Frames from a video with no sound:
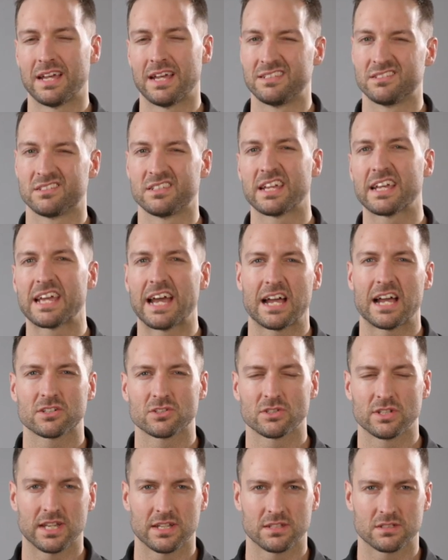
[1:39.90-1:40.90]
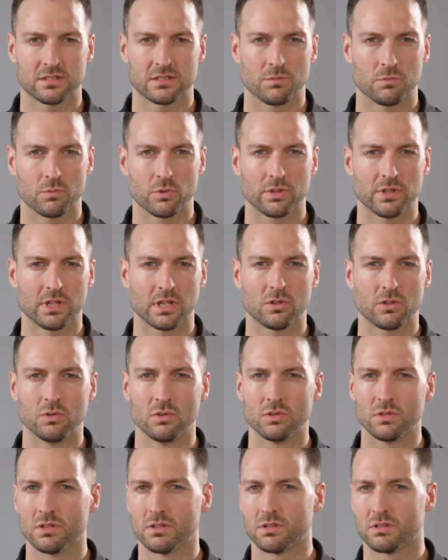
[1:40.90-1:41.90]
And zinc actually has some really
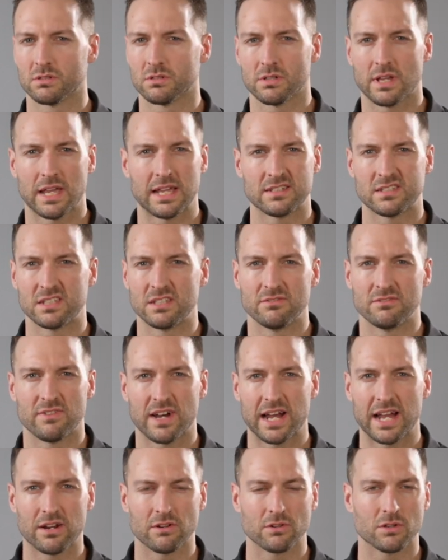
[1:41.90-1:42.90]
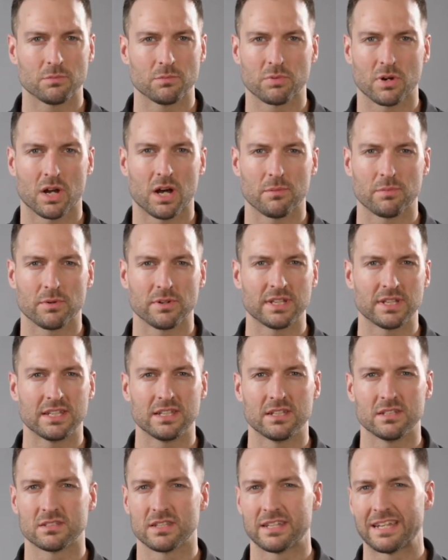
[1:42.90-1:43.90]
cool antiviral
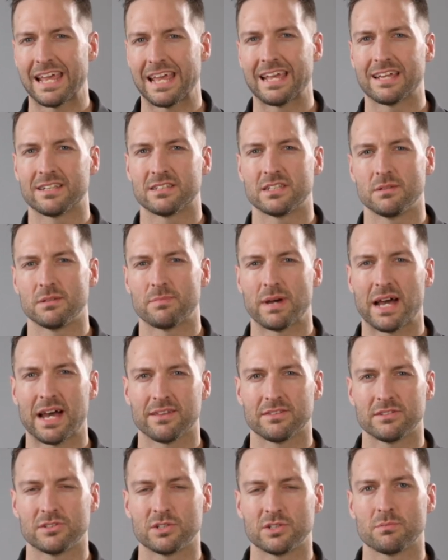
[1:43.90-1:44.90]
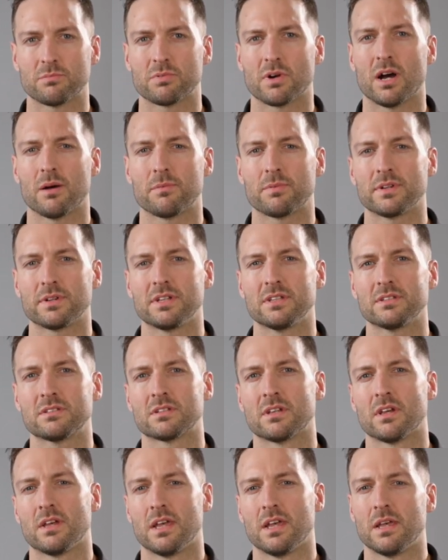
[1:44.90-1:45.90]
properties and antipathogen
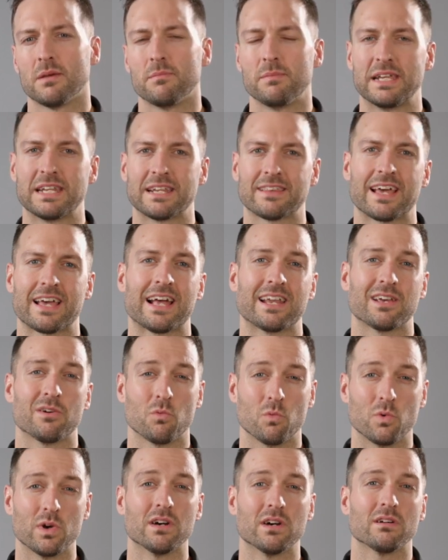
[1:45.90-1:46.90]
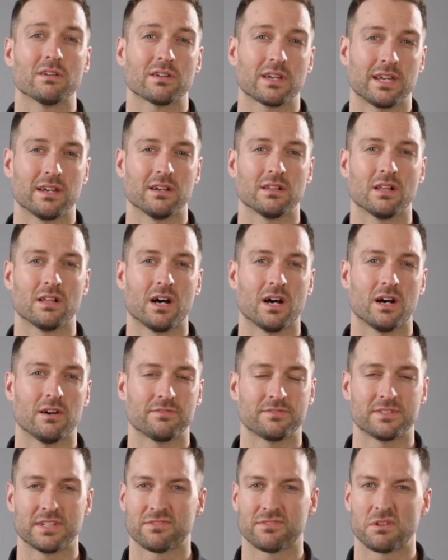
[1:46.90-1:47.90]
properties, meaning that it will kill
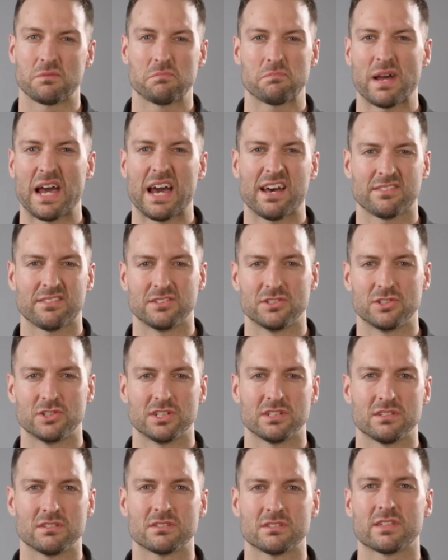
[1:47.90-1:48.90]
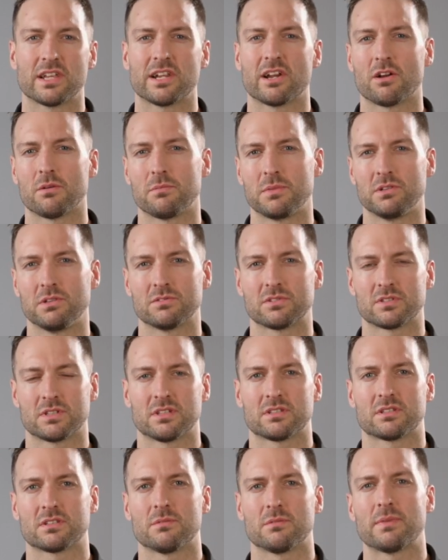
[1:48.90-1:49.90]
off different pathogens that our immune
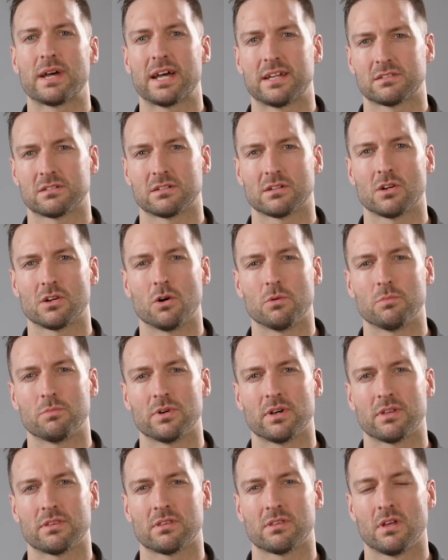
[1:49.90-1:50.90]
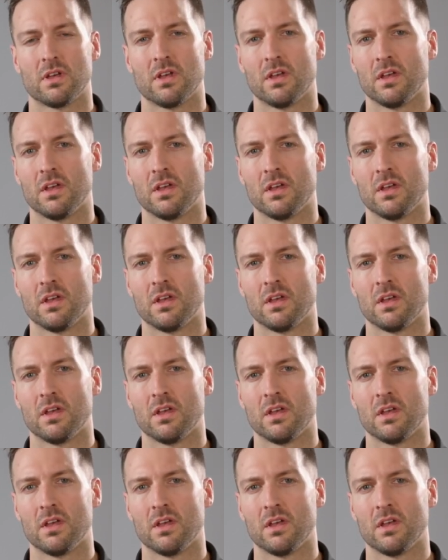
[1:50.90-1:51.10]
system has to cope with.